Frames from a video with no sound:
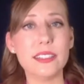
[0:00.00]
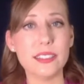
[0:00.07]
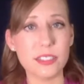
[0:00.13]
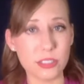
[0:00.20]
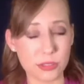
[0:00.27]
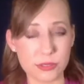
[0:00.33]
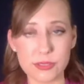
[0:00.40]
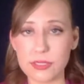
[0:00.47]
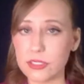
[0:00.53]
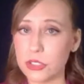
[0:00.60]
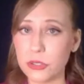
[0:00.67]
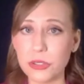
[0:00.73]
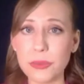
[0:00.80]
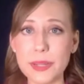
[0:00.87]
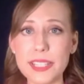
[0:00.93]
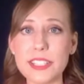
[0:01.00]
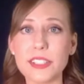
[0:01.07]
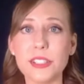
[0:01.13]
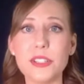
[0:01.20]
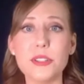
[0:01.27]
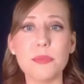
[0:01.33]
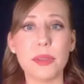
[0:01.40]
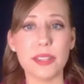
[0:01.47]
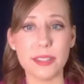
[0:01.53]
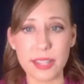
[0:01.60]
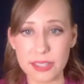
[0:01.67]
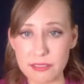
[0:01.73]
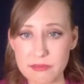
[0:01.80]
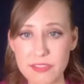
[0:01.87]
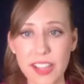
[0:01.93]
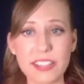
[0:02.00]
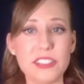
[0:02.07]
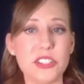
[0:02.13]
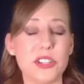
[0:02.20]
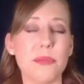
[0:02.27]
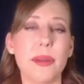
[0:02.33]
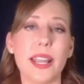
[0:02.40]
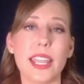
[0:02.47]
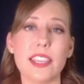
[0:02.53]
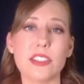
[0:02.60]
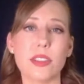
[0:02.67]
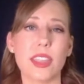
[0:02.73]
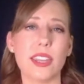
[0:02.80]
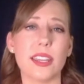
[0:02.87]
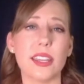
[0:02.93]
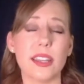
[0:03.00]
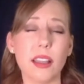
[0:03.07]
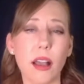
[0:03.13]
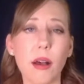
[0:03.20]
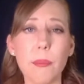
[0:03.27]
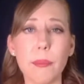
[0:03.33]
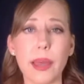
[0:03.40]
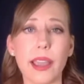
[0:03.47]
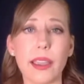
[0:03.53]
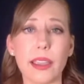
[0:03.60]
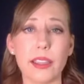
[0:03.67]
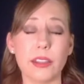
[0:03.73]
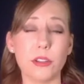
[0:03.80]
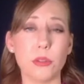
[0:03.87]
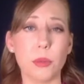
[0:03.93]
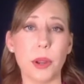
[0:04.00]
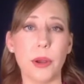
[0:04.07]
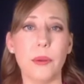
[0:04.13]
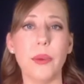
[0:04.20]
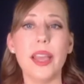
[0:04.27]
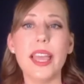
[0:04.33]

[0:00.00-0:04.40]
you know, do your research, but invest your money so that it can come back and grow